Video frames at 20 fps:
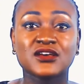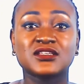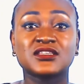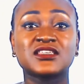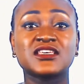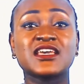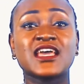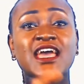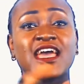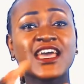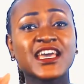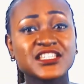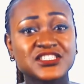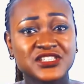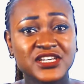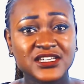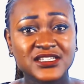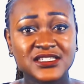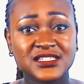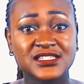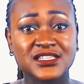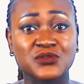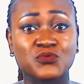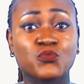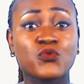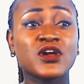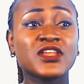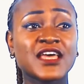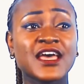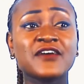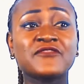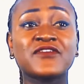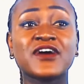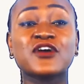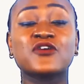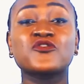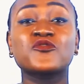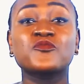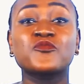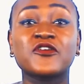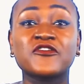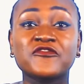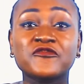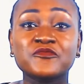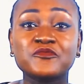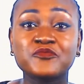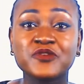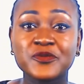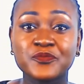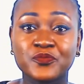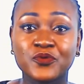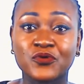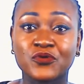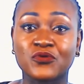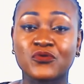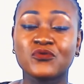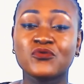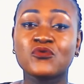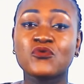the agency, whatever group of people